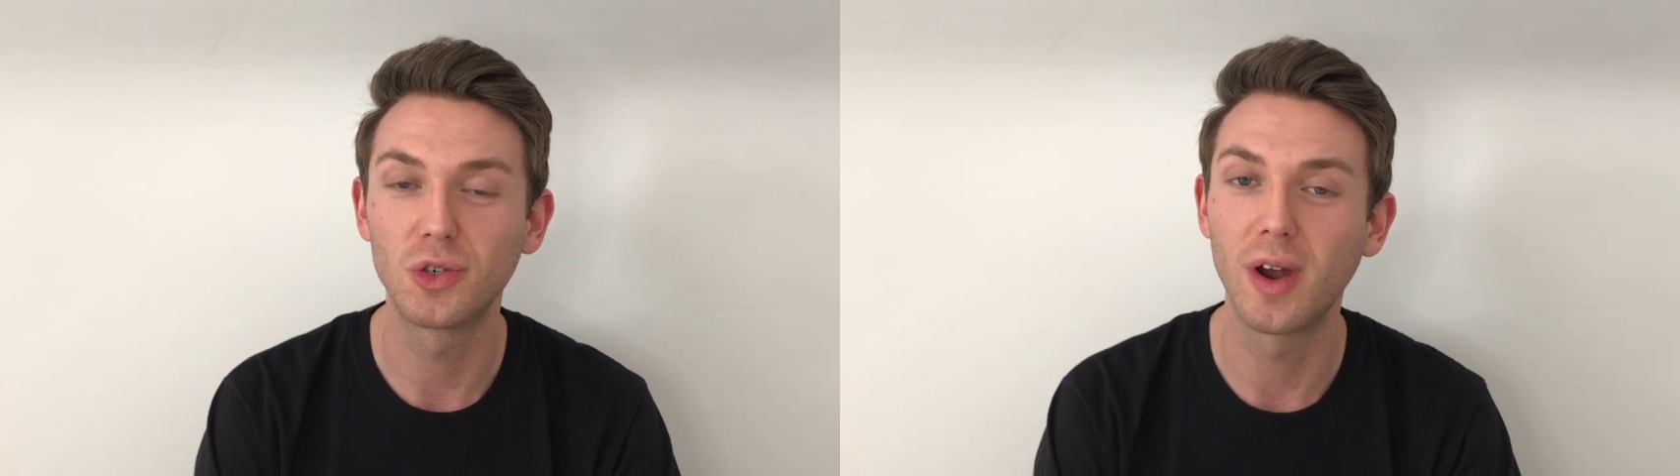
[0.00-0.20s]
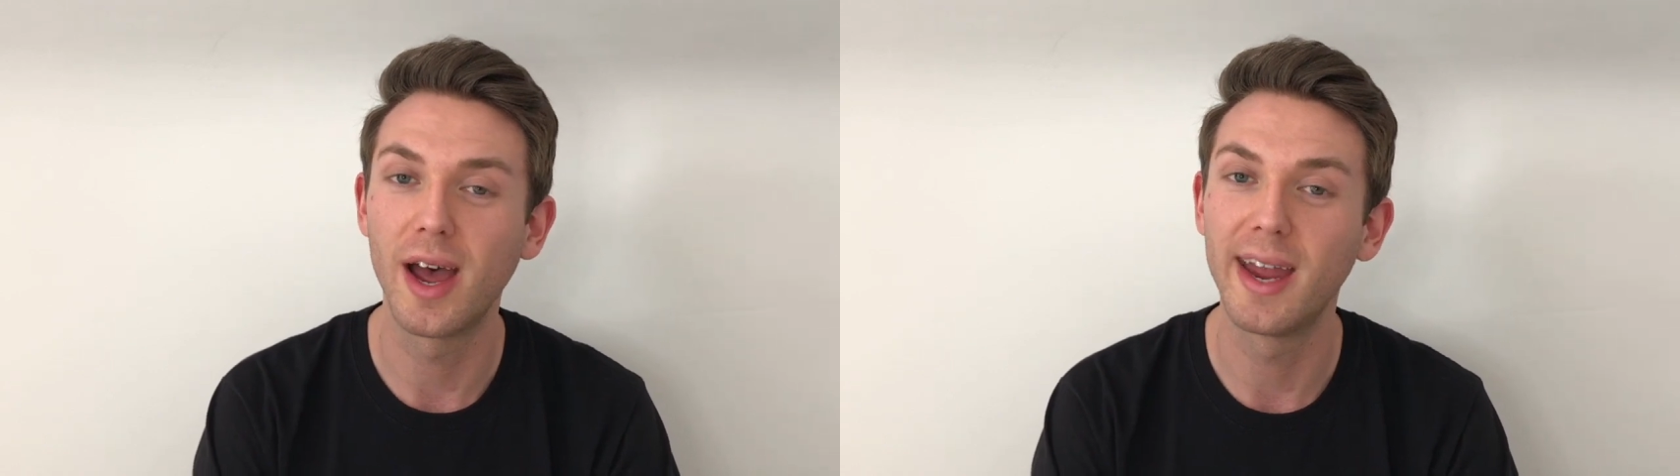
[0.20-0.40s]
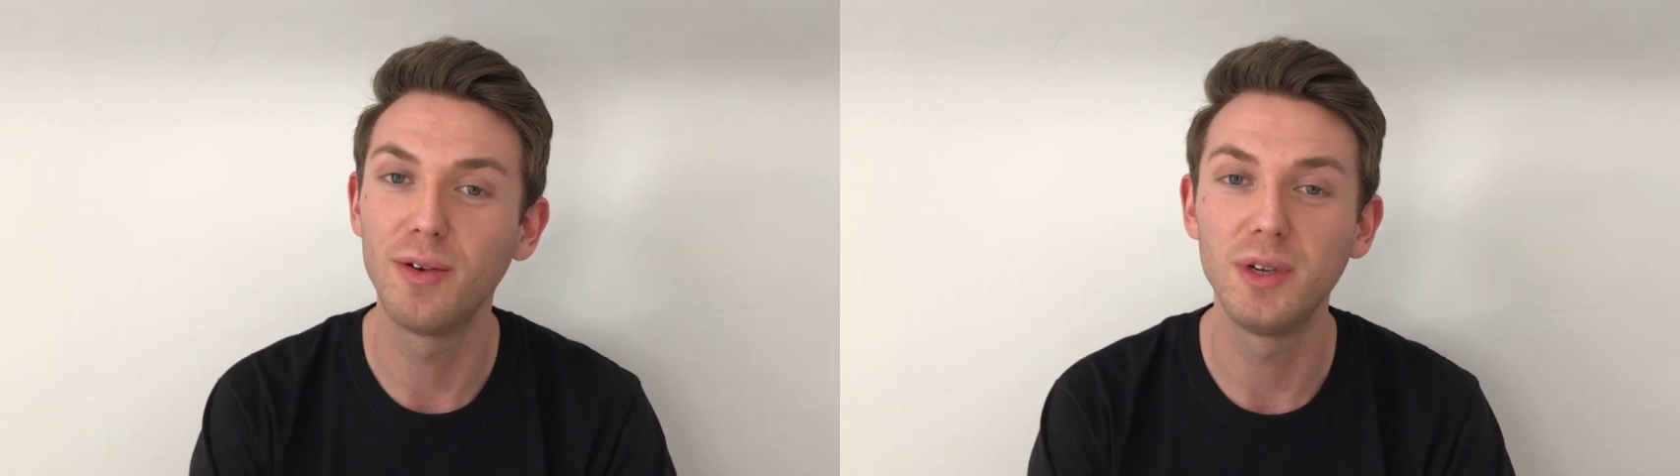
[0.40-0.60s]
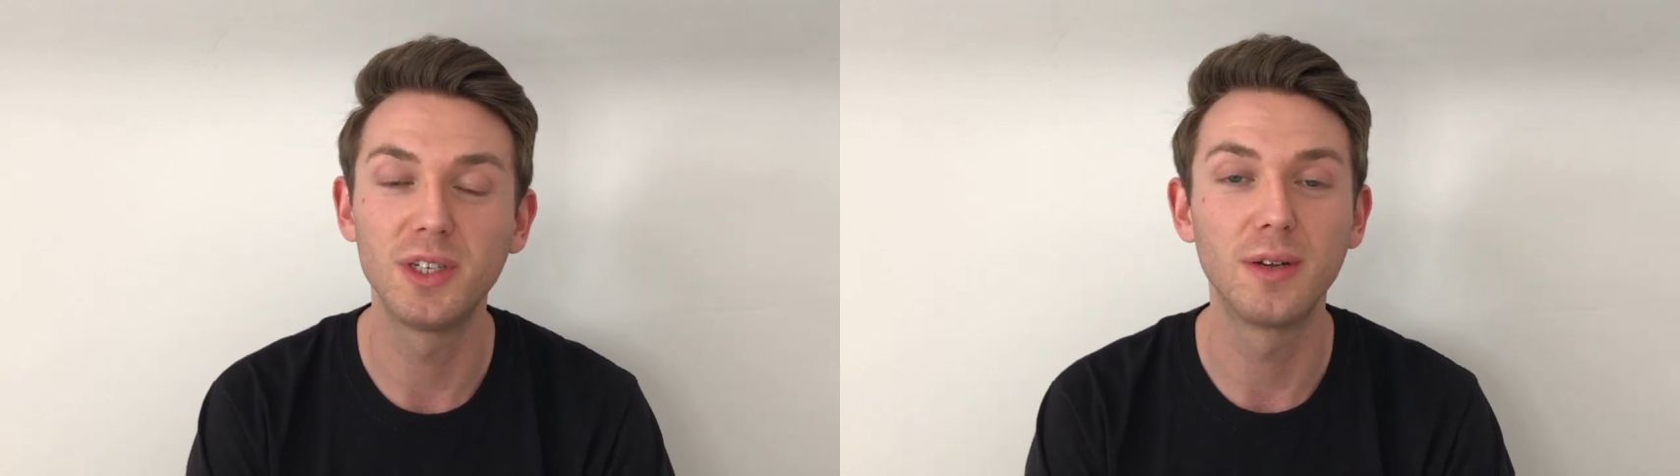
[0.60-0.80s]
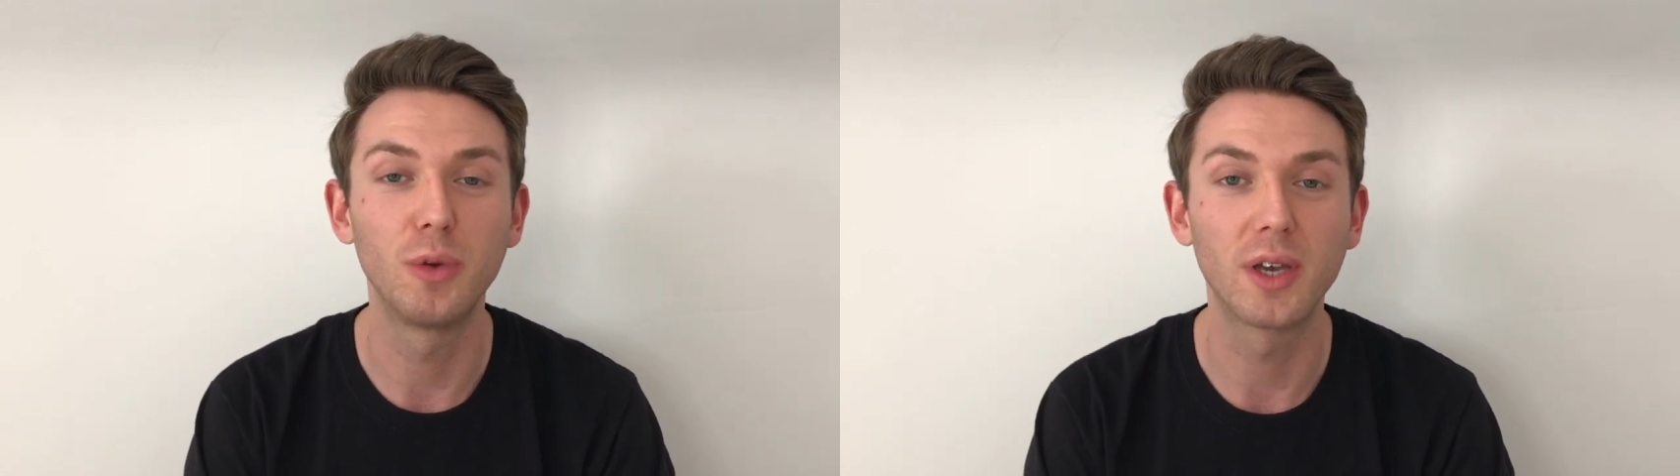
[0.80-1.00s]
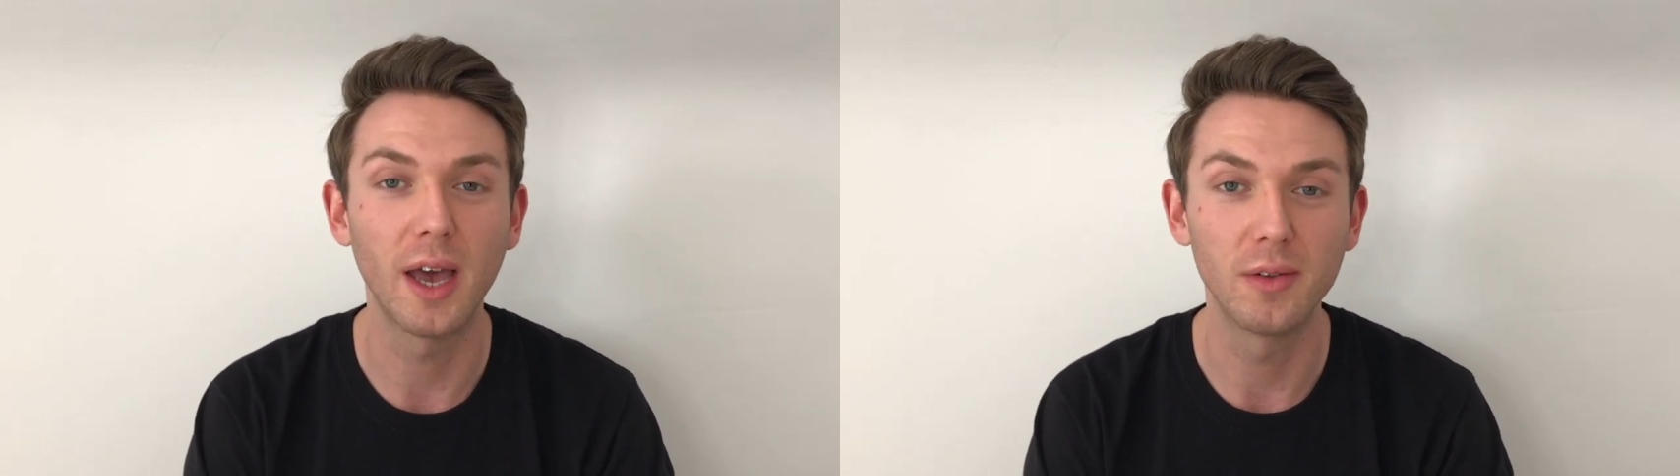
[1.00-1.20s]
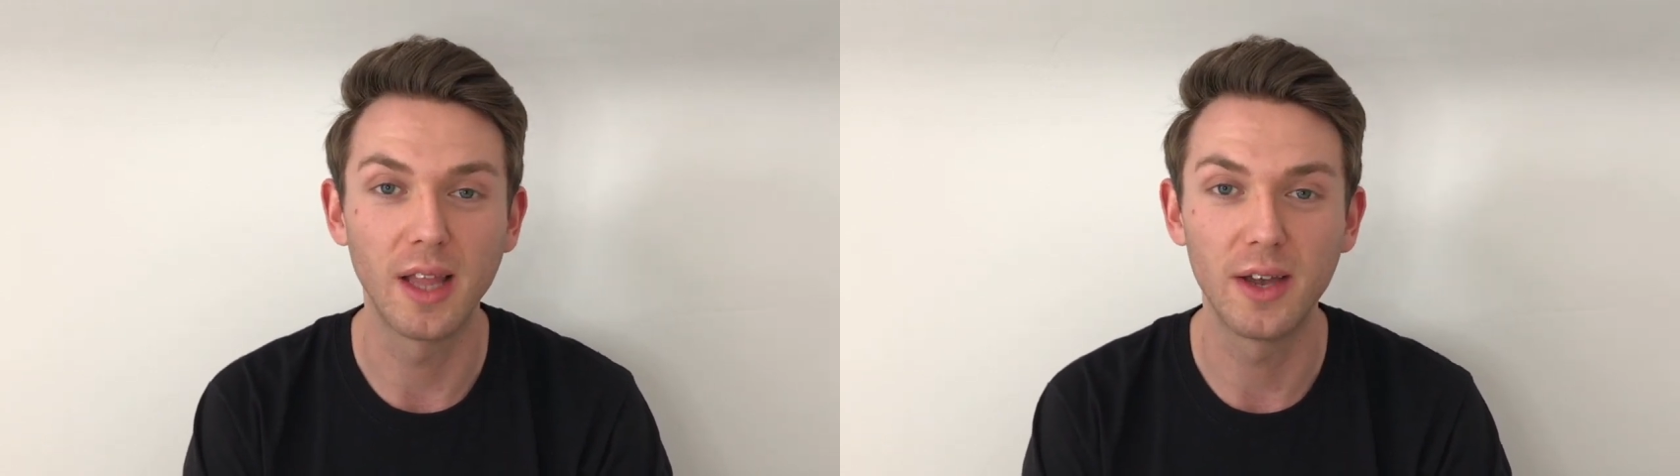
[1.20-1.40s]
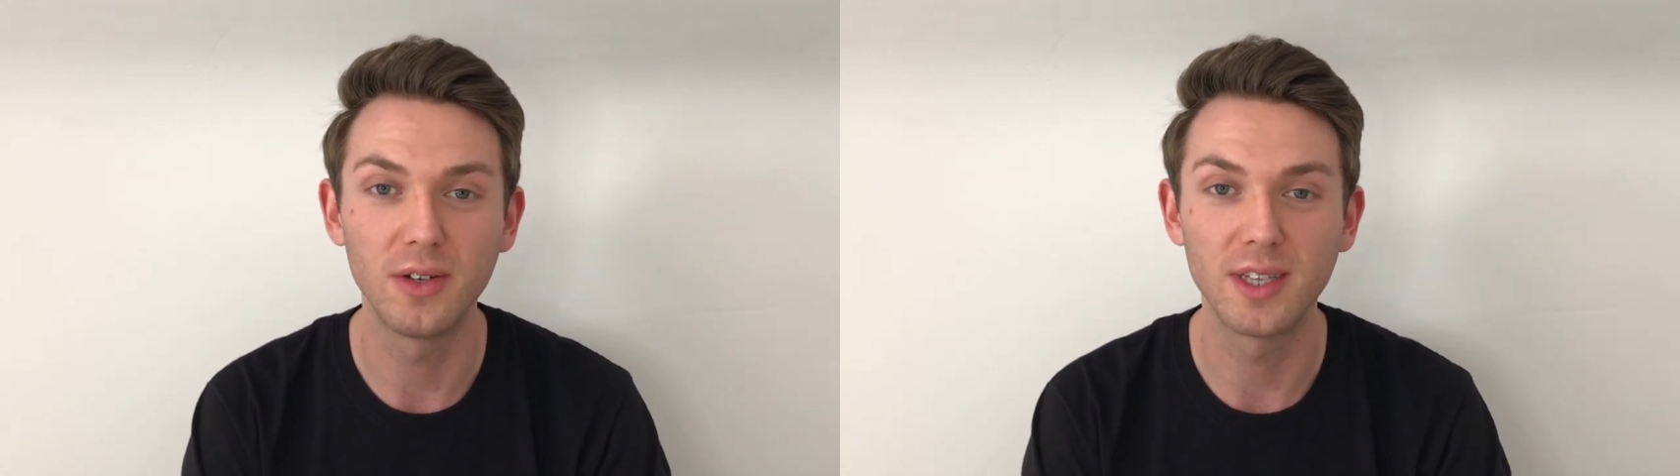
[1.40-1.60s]
try reading a book out
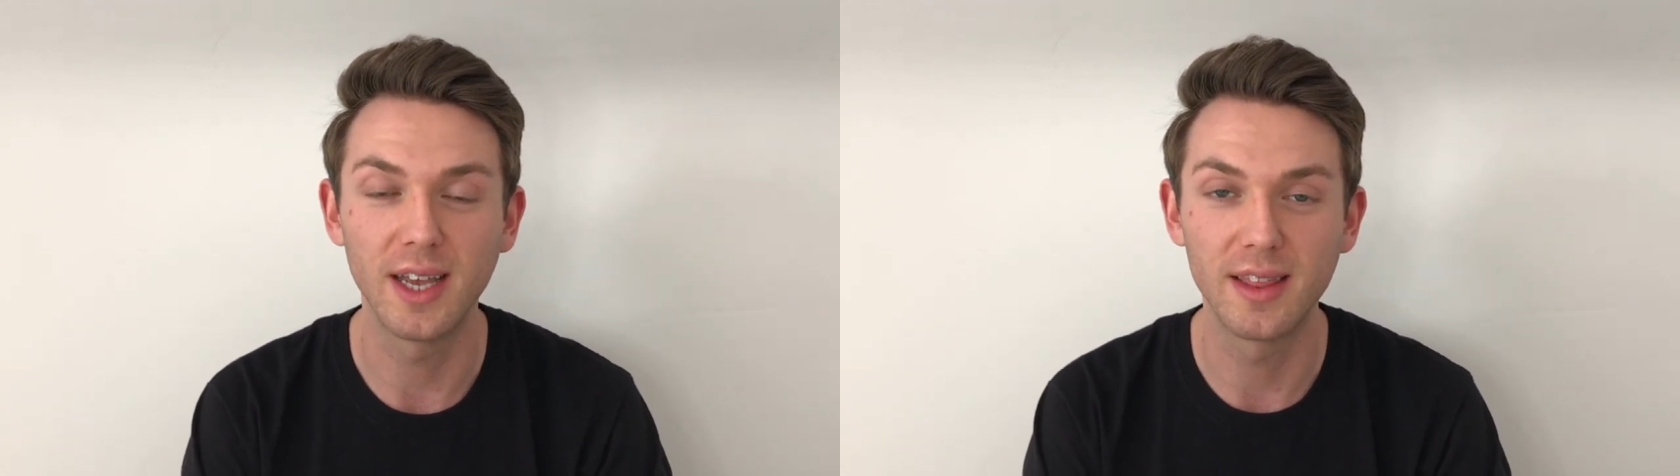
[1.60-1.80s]
loud